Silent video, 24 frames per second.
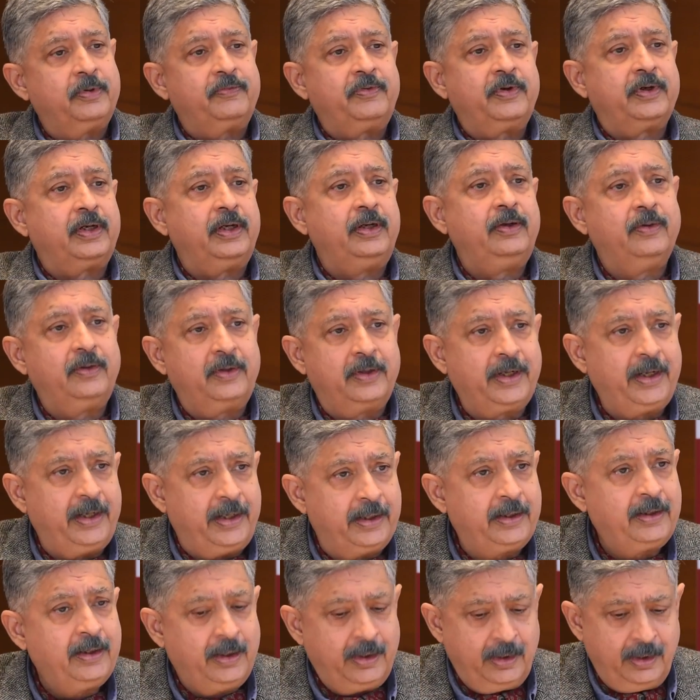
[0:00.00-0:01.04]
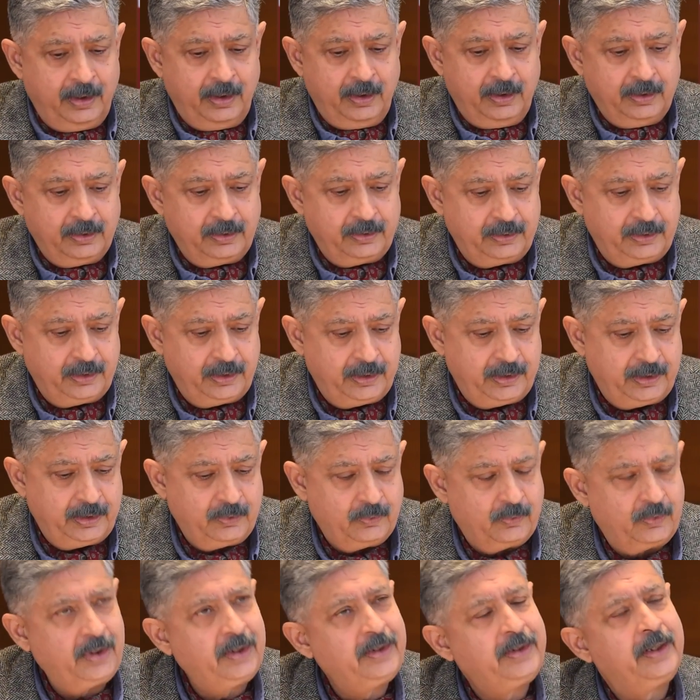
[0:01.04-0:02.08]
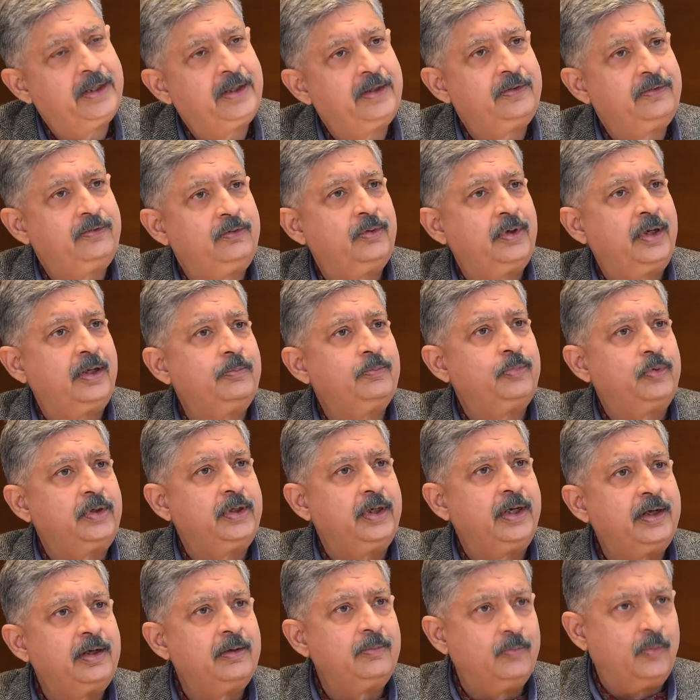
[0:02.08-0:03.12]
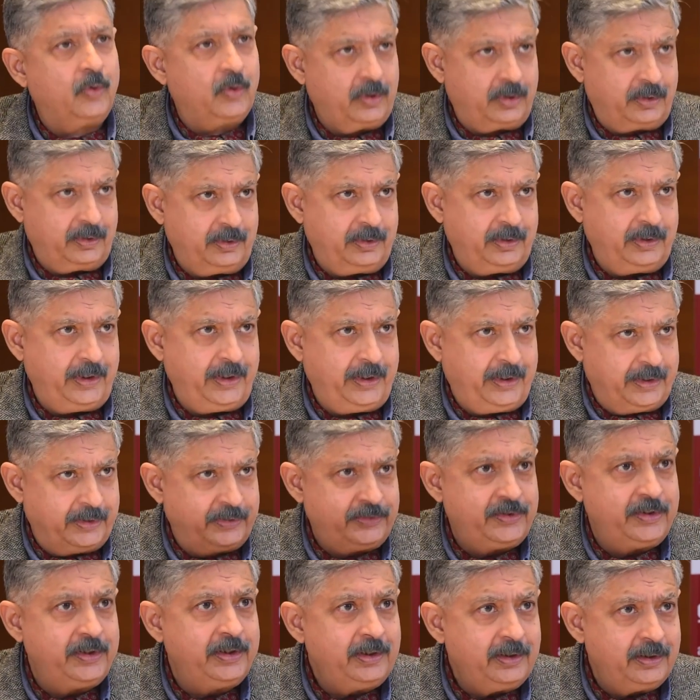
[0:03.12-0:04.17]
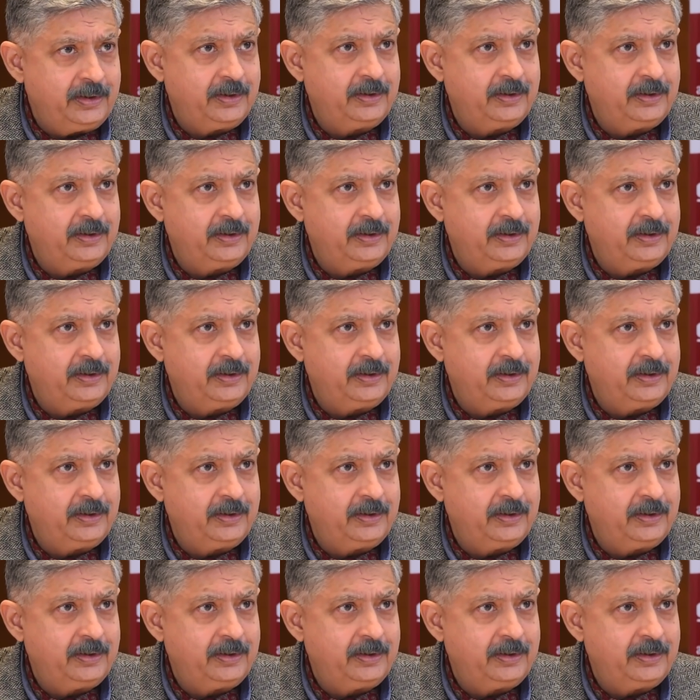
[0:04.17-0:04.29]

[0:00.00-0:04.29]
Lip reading: Perfectly all right. The only thing is you can put a little more energy.